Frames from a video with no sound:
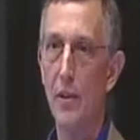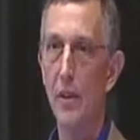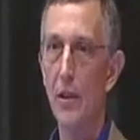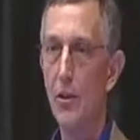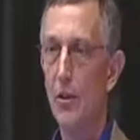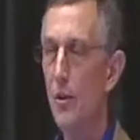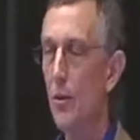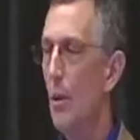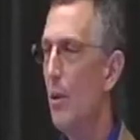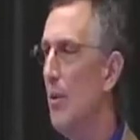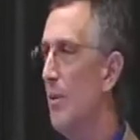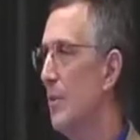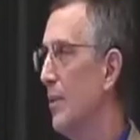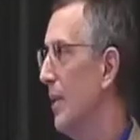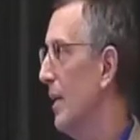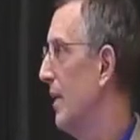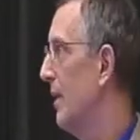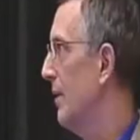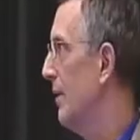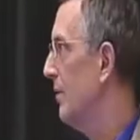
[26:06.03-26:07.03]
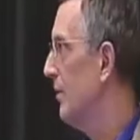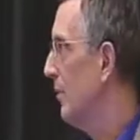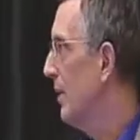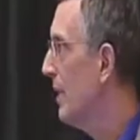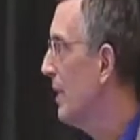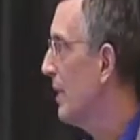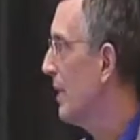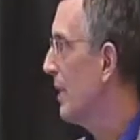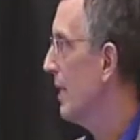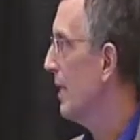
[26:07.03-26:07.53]
The controls
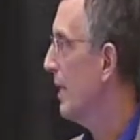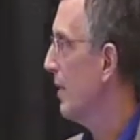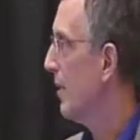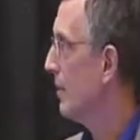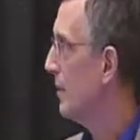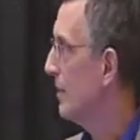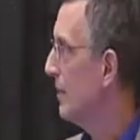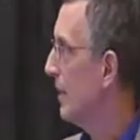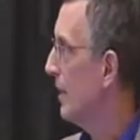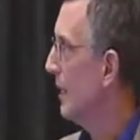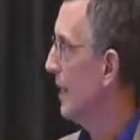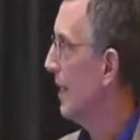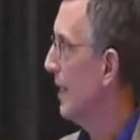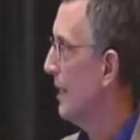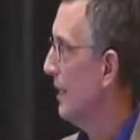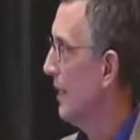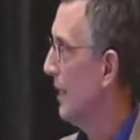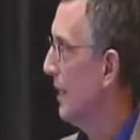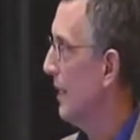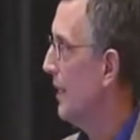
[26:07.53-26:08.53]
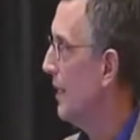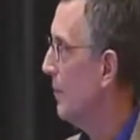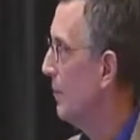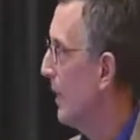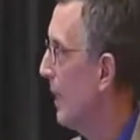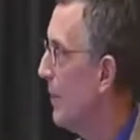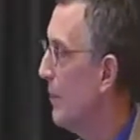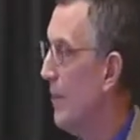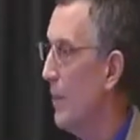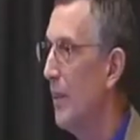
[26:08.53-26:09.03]
really are getting
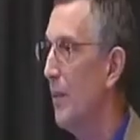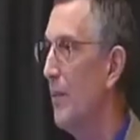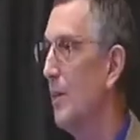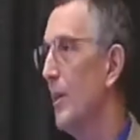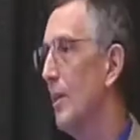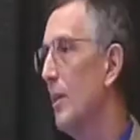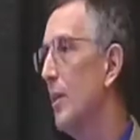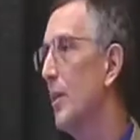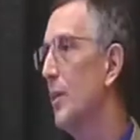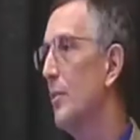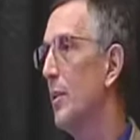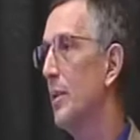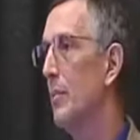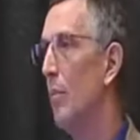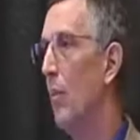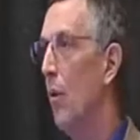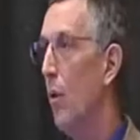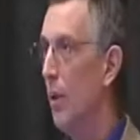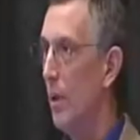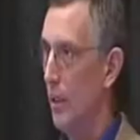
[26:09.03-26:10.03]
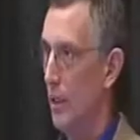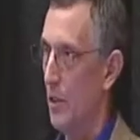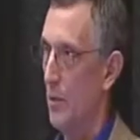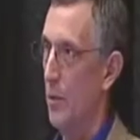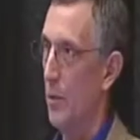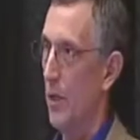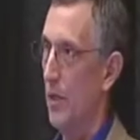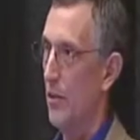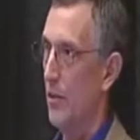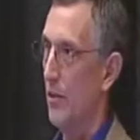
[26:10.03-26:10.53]
maybe even a little bit more
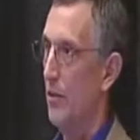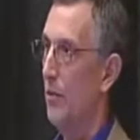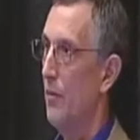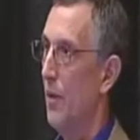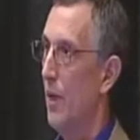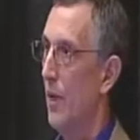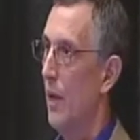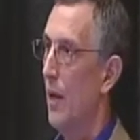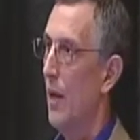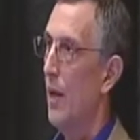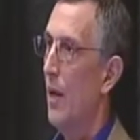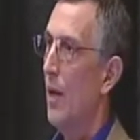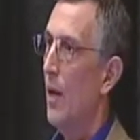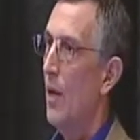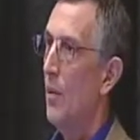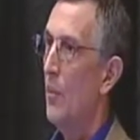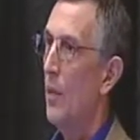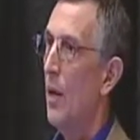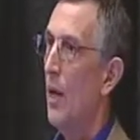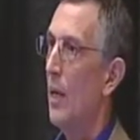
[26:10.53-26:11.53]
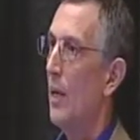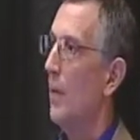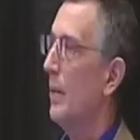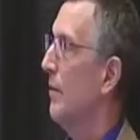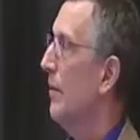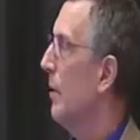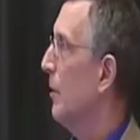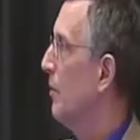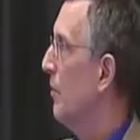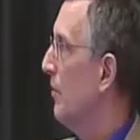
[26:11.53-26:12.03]
expensive, but
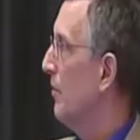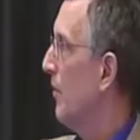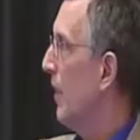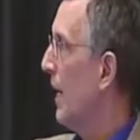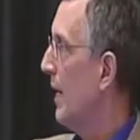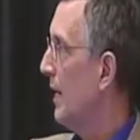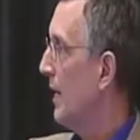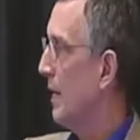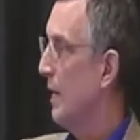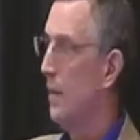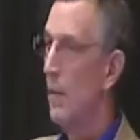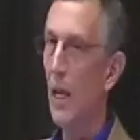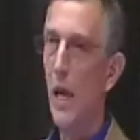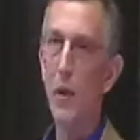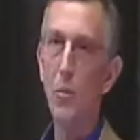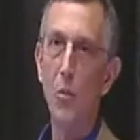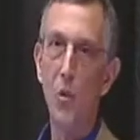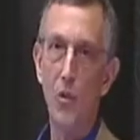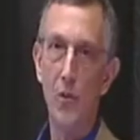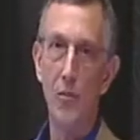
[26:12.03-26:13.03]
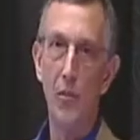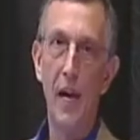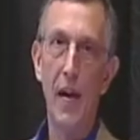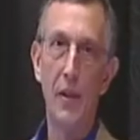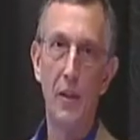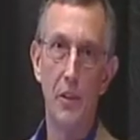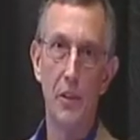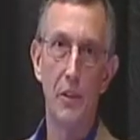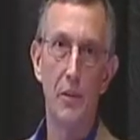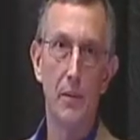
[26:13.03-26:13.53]
they're providing a lot more
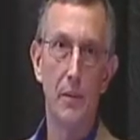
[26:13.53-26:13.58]
value,